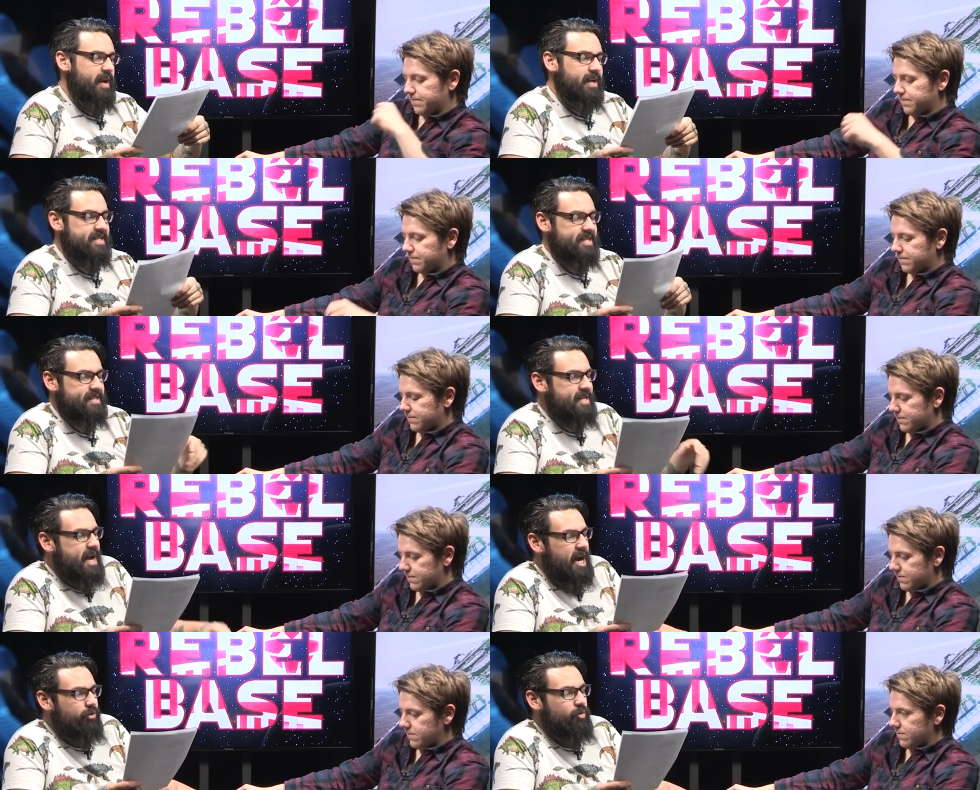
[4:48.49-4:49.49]
Speaker 1: finally says,
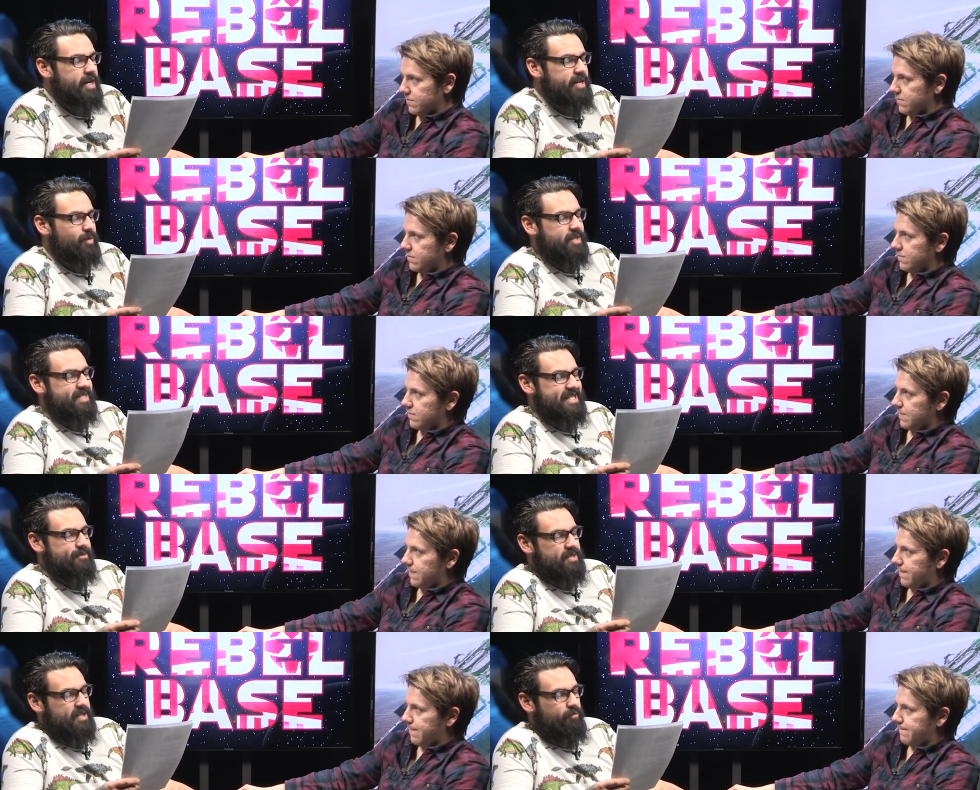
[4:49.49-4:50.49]
"I really want to see
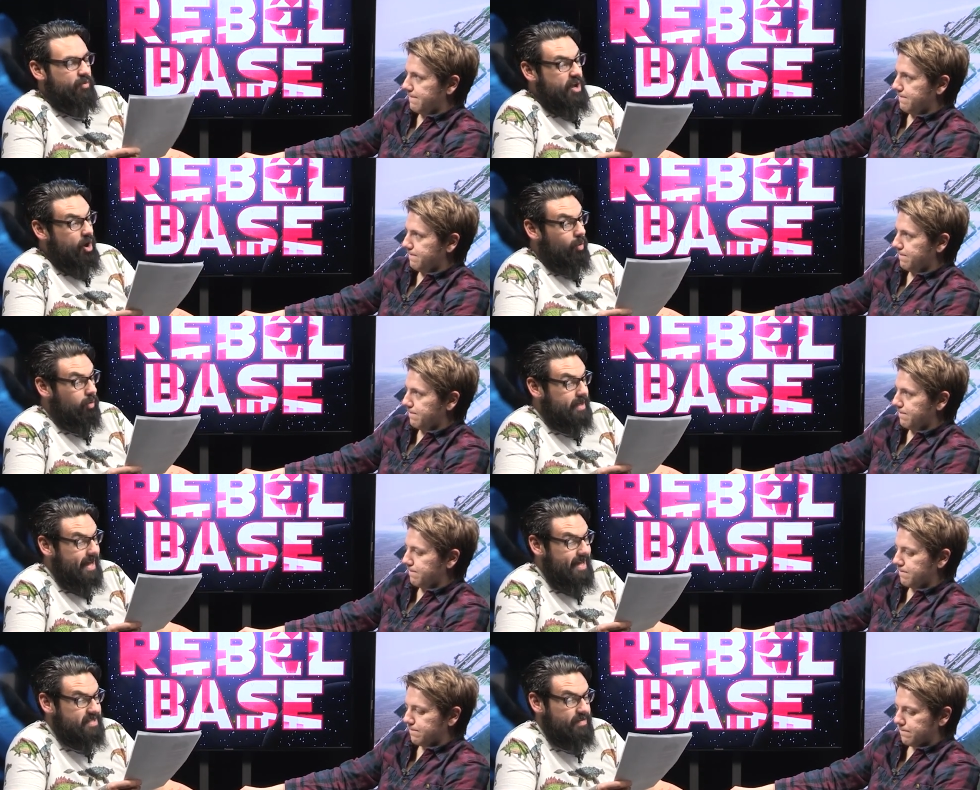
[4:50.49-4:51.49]
some stuff with the old
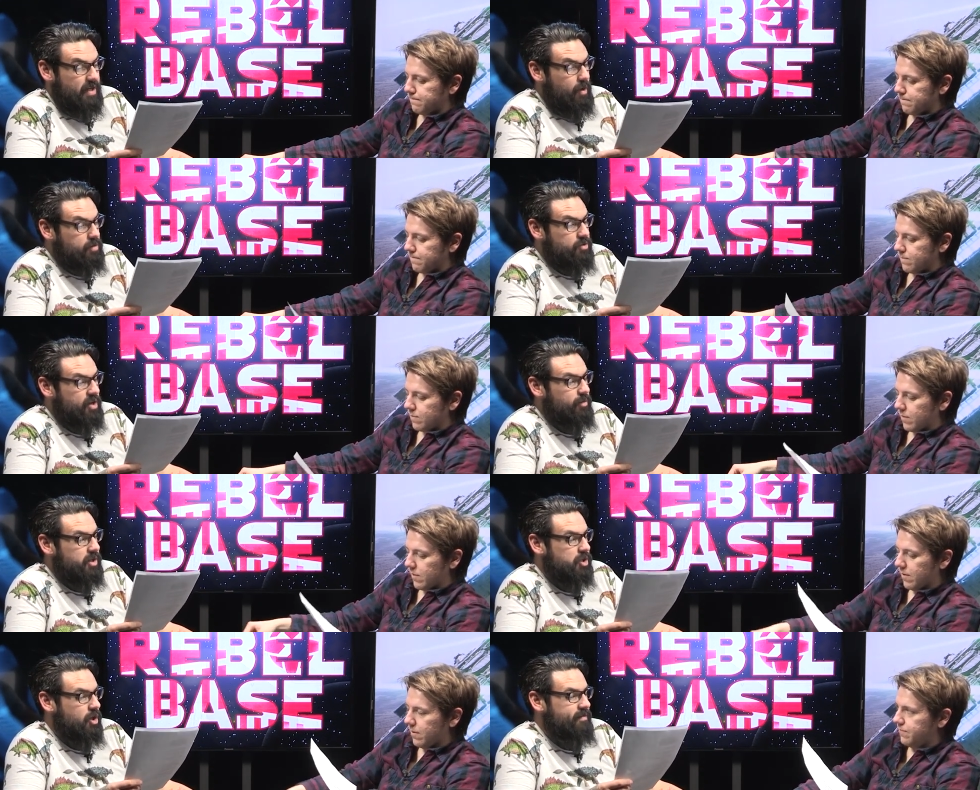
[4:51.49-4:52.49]
cast. If they close the trailer with a
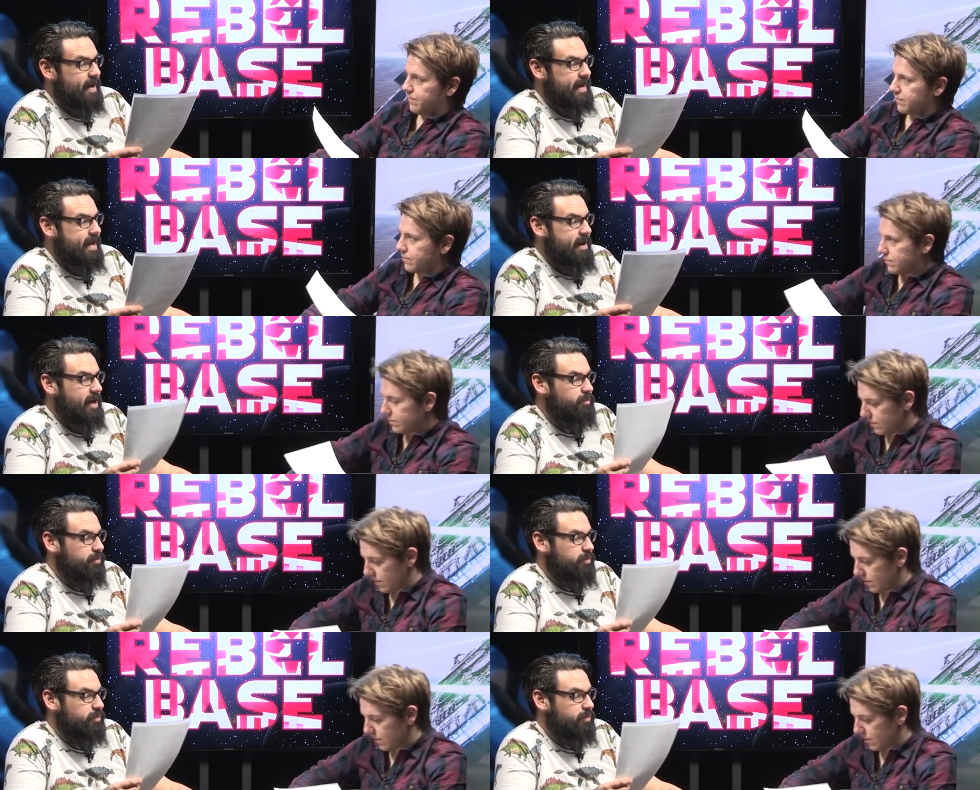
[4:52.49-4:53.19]
shot of Han, I'll